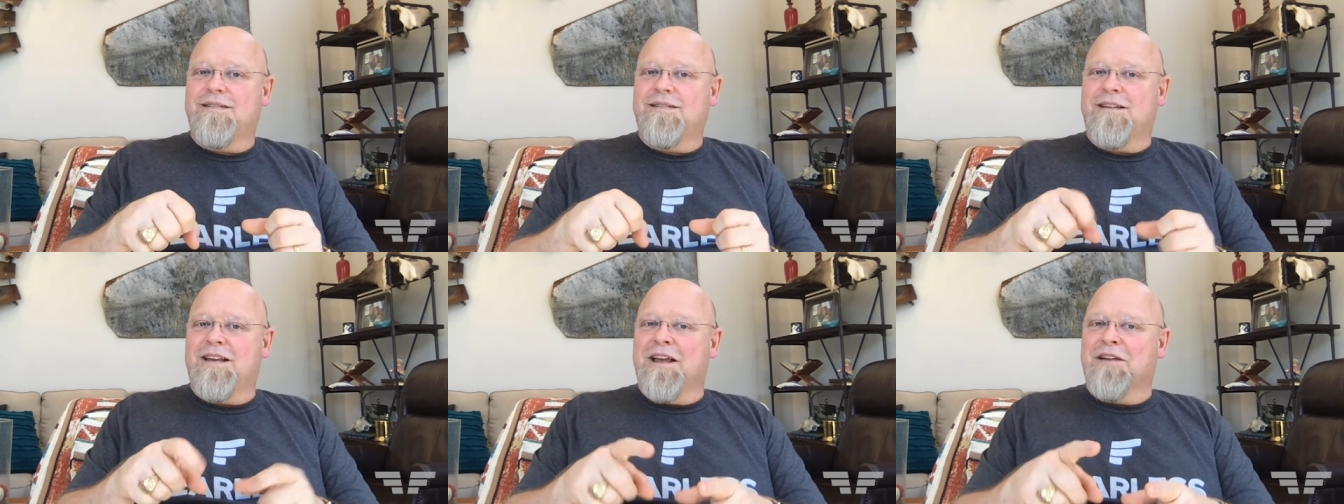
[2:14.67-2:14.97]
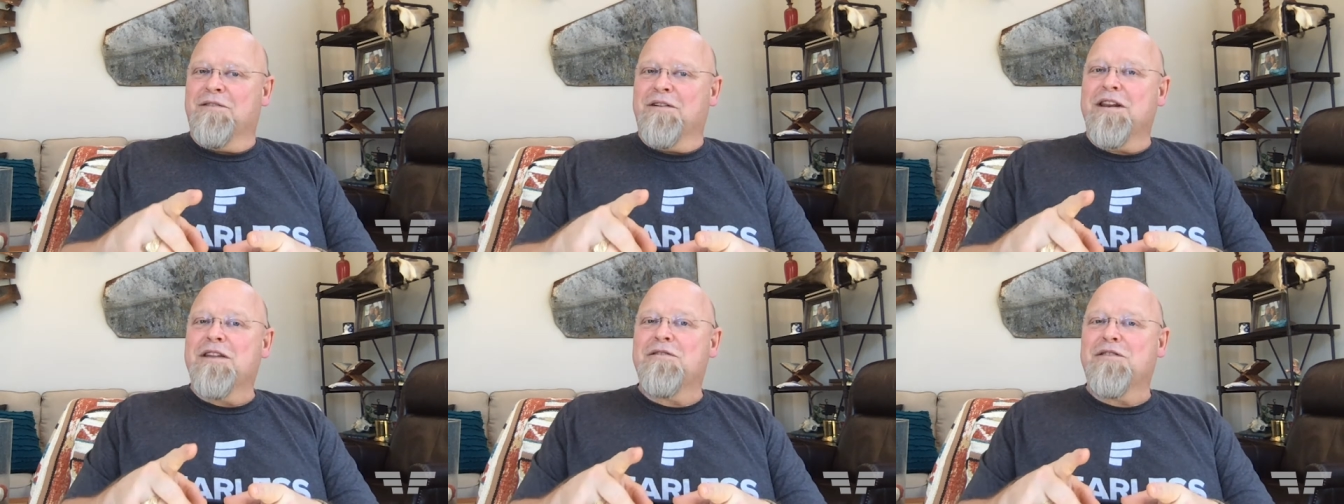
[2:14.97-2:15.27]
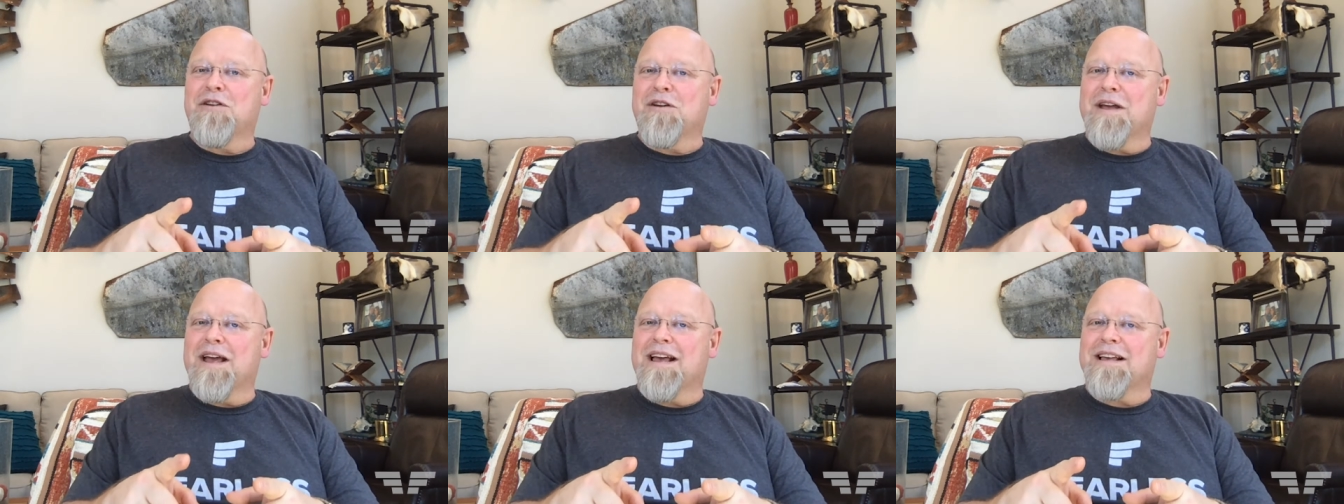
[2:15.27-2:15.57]
if any of
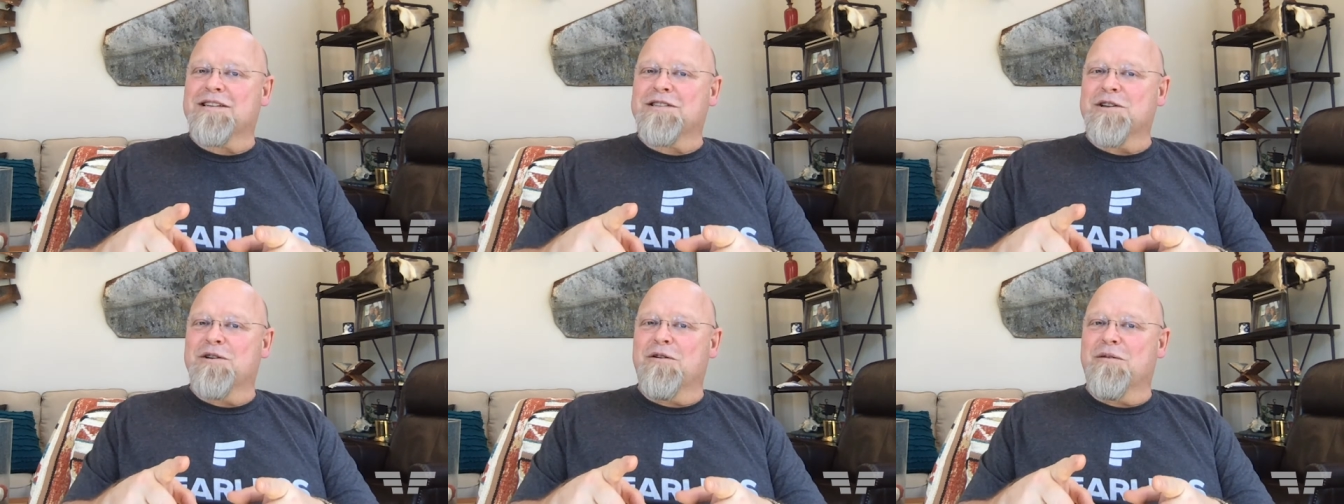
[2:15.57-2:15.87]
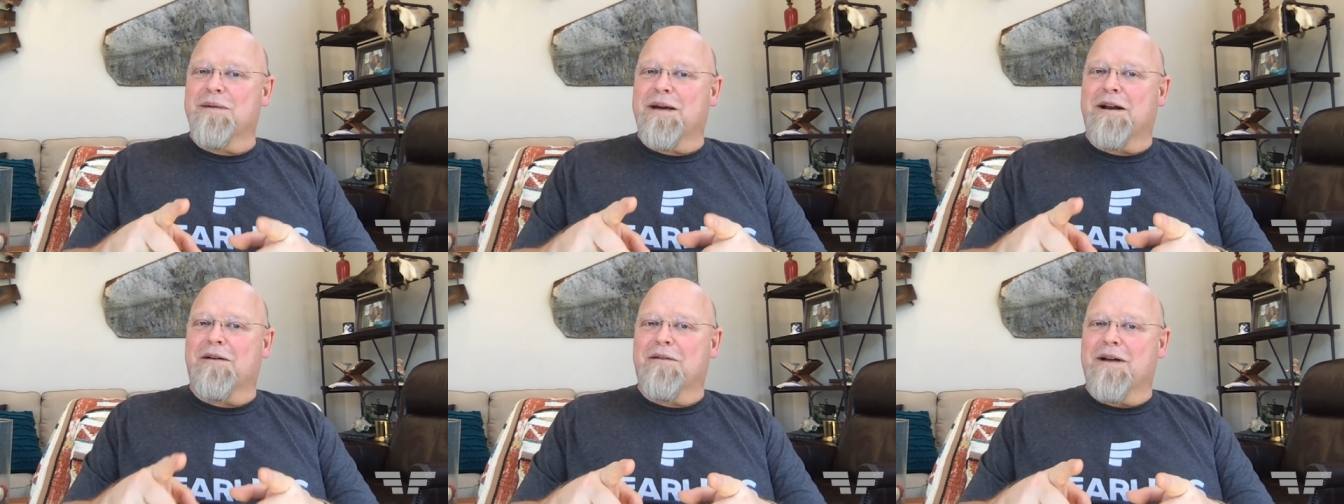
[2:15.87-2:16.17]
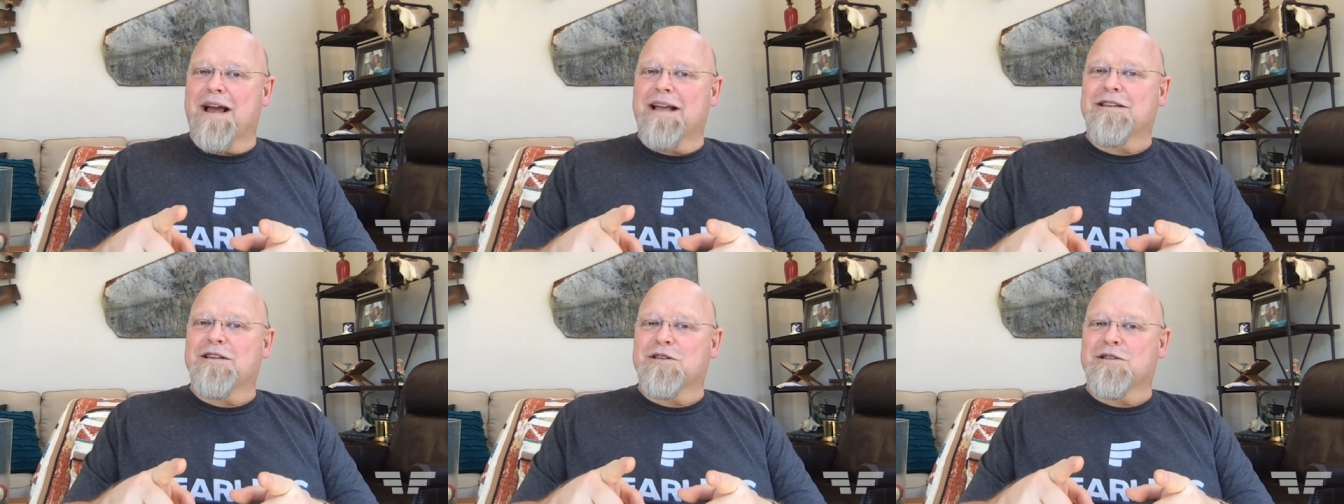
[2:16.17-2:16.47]
you guys know about a
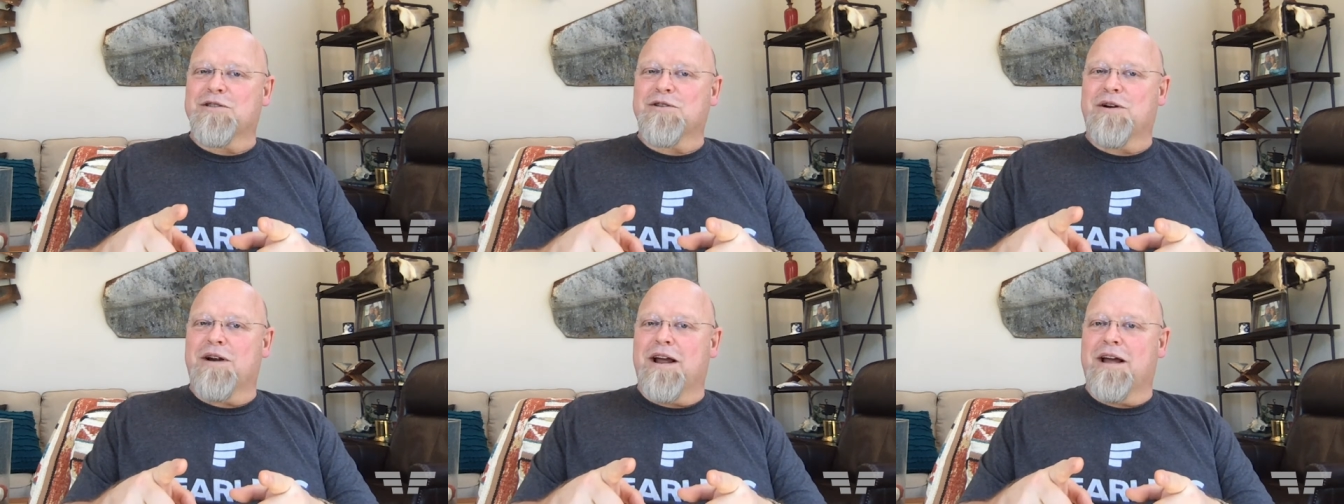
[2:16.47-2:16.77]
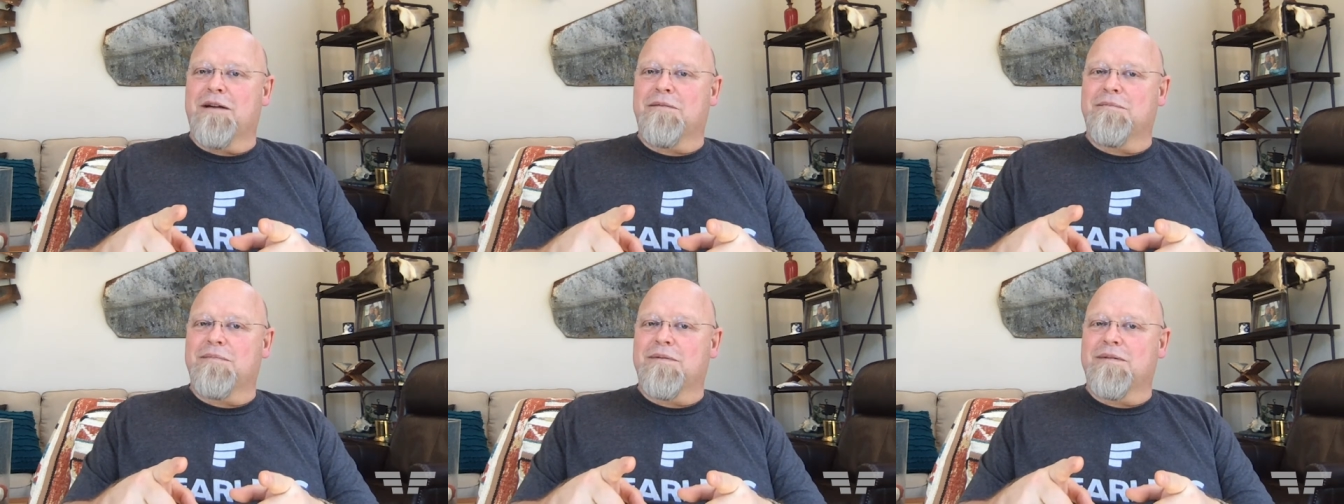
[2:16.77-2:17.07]
ratchet strap,